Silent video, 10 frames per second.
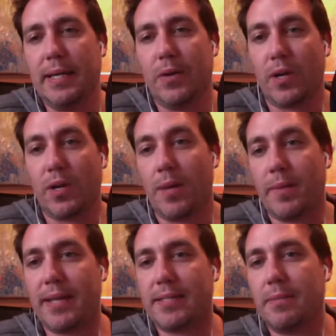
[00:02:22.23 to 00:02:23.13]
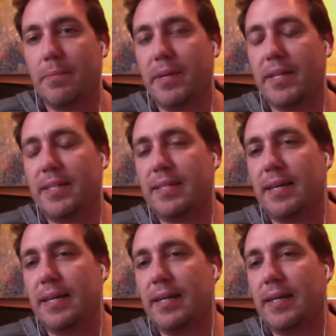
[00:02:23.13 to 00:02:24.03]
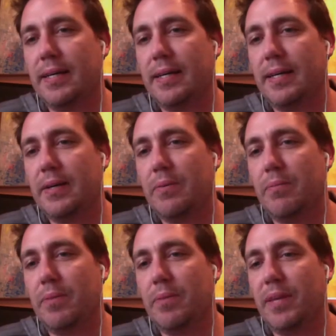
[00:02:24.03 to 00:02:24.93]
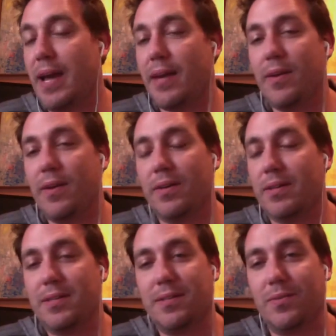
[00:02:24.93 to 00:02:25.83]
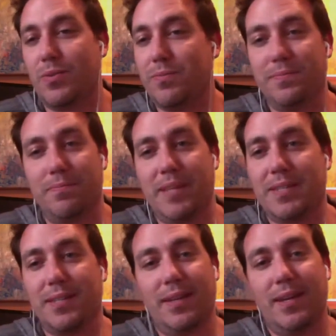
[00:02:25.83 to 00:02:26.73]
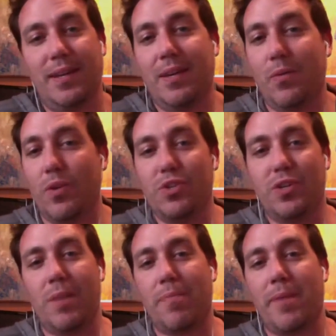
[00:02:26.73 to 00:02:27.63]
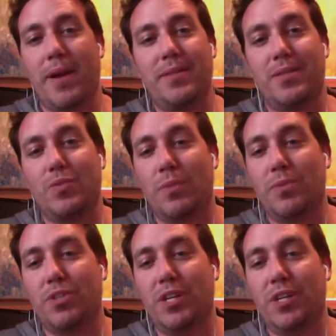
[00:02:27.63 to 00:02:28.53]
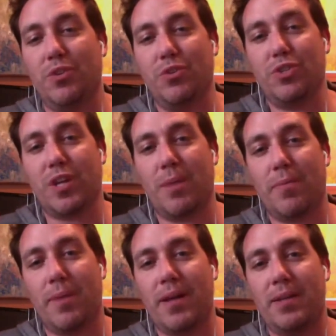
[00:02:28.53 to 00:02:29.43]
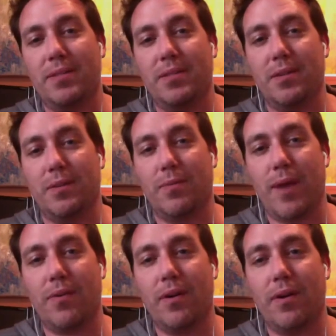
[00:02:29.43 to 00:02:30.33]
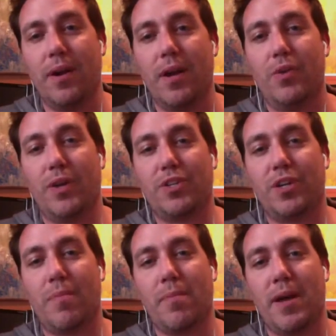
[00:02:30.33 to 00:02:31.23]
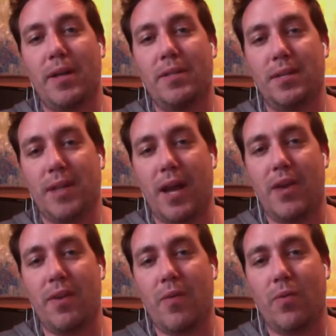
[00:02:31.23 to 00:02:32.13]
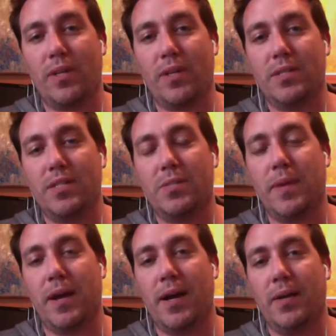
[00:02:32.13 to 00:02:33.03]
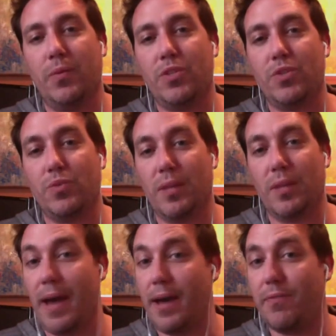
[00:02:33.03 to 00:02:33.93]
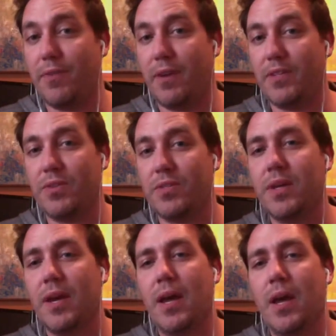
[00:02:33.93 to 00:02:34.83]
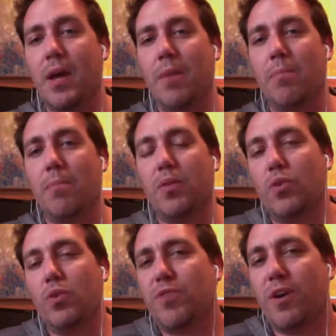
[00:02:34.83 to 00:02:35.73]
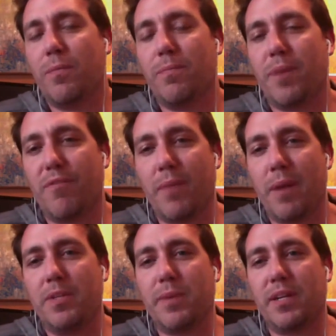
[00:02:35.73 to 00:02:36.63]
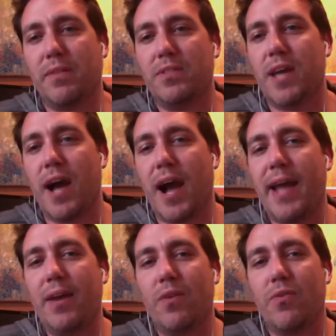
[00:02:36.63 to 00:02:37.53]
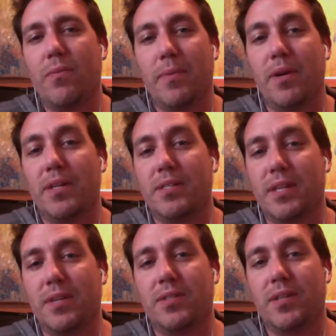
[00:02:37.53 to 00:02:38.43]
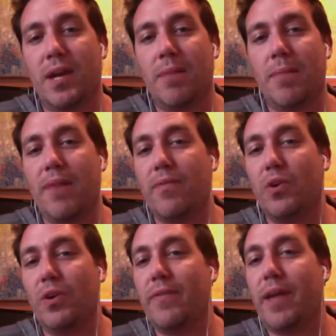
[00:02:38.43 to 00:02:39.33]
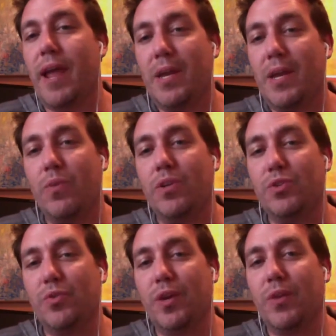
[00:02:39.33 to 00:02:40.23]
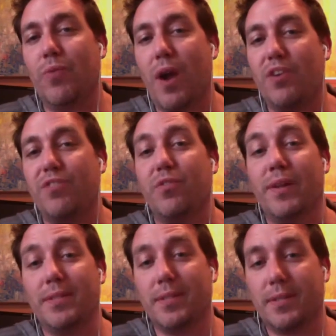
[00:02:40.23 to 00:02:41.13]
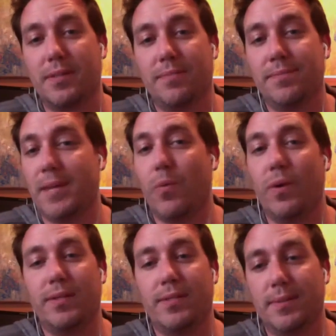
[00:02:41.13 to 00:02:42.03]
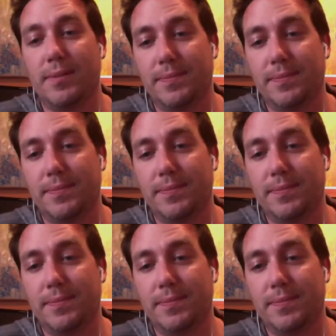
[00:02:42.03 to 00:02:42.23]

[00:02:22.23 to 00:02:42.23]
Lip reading: or Comcast. But yeah, no. It is basically, once you compromise this one machine, you don't just compromise the router. You actually compromise the entire network it sits behind, which is really bad for obvious reasons. But the worst part from my perspective is that I don't remember a single time I've ever heard of anyone doing router forensics. Not once.